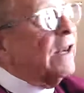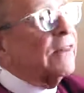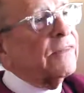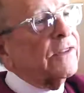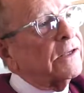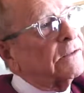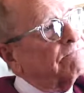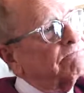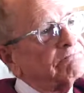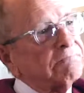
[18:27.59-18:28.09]
And
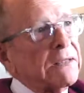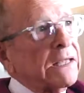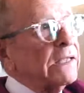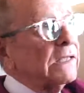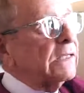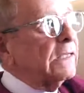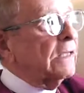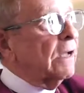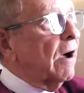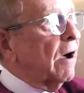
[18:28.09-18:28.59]
then
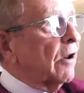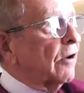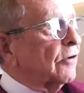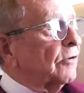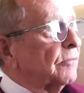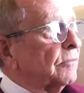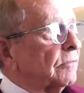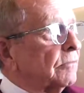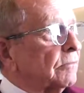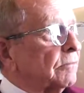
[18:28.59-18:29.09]
he
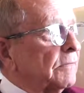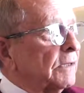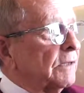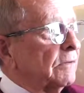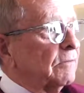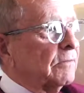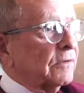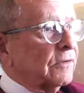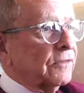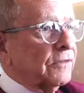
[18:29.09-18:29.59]
honored me
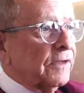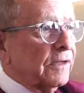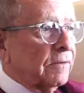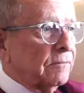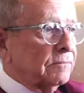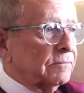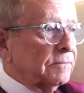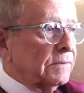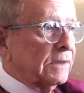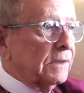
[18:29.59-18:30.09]
with
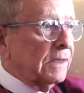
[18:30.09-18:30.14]
um,